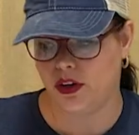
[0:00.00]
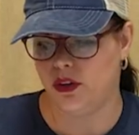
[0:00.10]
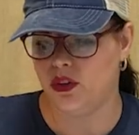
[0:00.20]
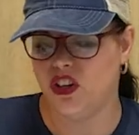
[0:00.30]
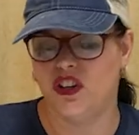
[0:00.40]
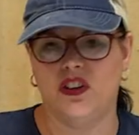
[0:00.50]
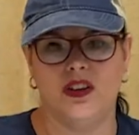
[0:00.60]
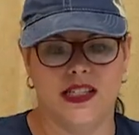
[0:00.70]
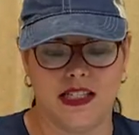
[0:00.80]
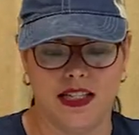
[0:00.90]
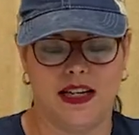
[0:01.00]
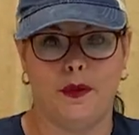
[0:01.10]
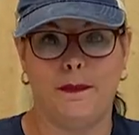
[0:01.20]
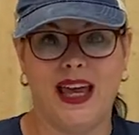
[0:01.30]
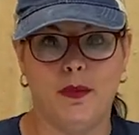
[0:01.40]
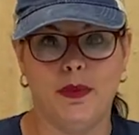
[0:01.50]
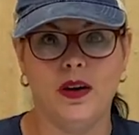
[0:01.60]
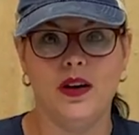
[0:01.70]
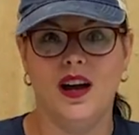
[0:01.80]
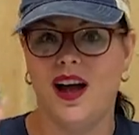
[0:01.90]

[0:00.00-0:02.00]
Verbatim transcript: code, you're going to need paper,